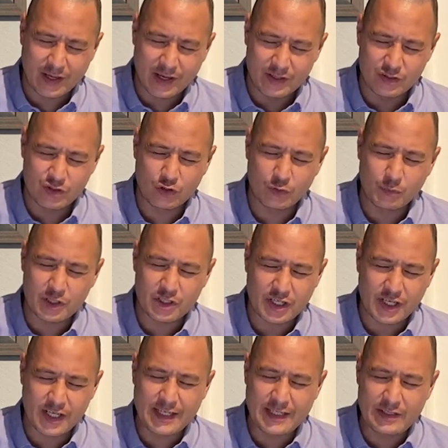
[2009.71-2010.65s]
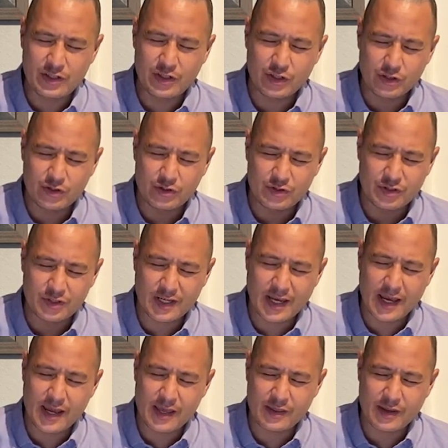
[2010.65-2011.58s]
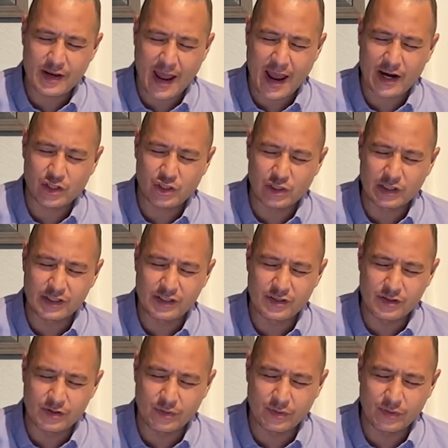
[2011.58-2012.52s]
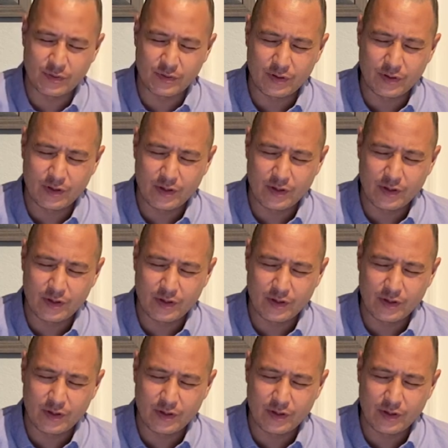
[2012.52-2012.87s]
and so much easier to say than actually do,